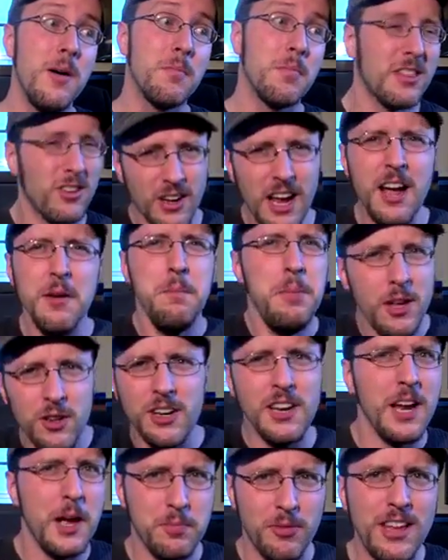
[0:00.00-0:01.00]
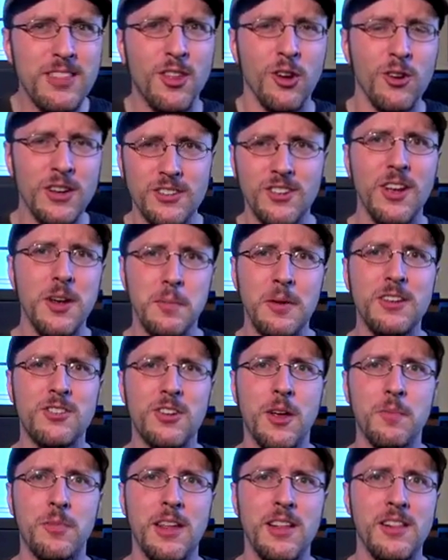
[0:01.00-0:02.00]
But they're kind of building up that there is going to be
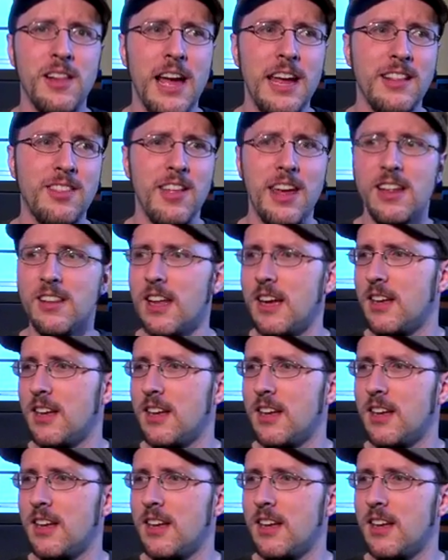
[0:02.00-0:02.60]
something like that.